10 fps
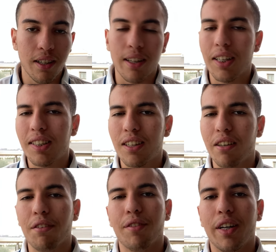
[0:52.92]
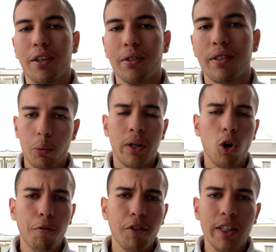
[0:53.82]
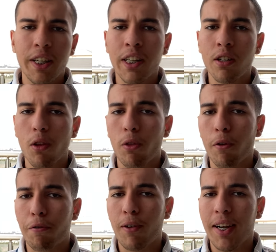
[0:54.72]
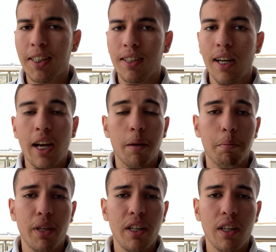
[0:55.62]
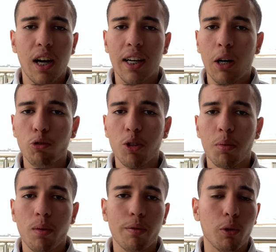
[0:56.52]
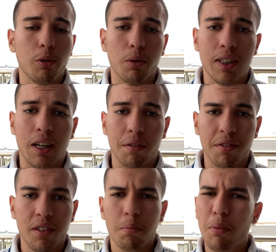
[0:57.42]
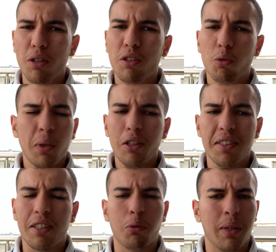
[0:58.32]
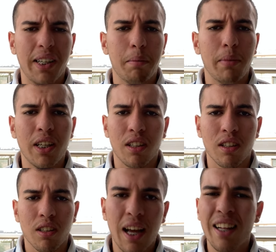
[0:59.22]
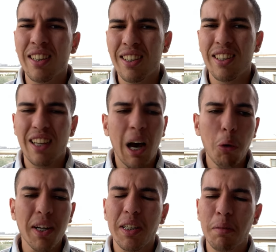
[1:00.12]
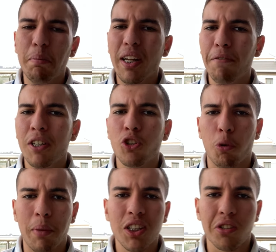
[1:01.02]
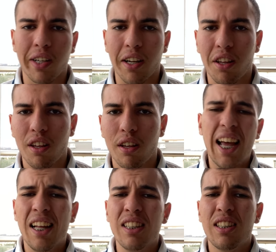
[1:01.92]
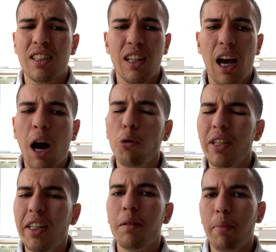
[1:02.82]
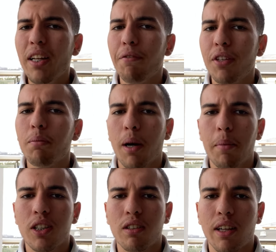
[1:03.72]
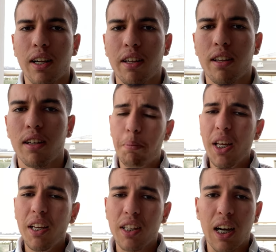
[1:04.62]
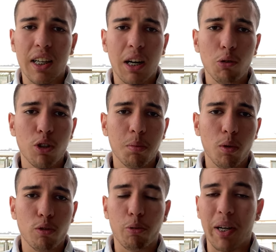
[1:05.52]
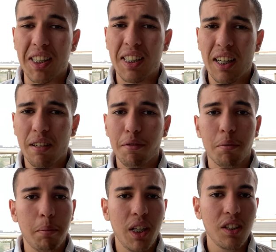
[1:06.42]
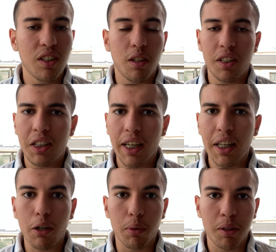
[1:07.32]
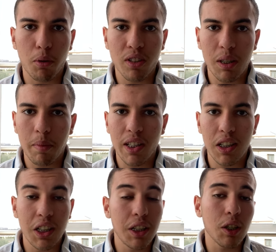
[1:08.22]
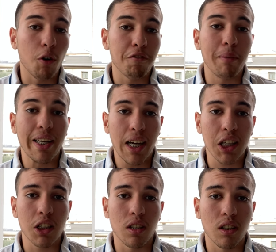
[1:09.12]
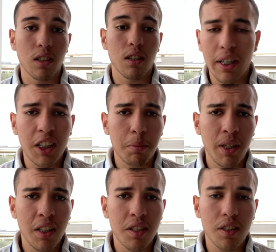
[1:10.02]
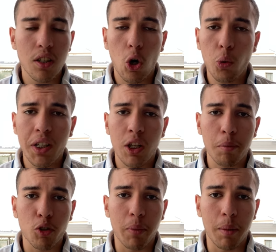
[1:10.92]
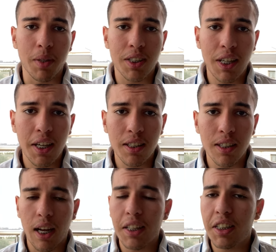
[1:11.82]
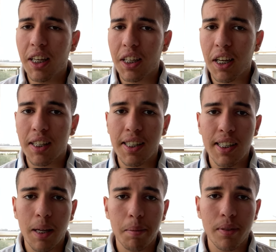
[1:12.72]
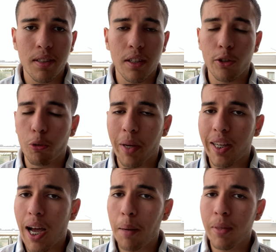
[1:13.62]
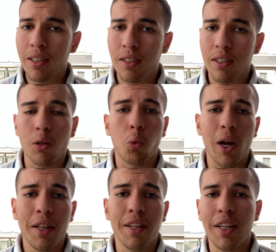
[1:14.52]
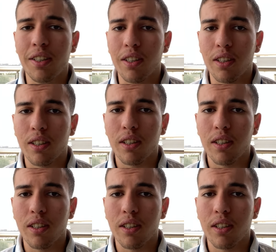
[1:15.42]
Let's start the video. We often hear the phrase, be accountable for yourself, but what does it really mean? And how it benefit your mental health? And how did it benefit my mental health? Being accountable to myself means taking responsibility of my actions. It means owning up to my mistakes and taking steps to make amends when needed.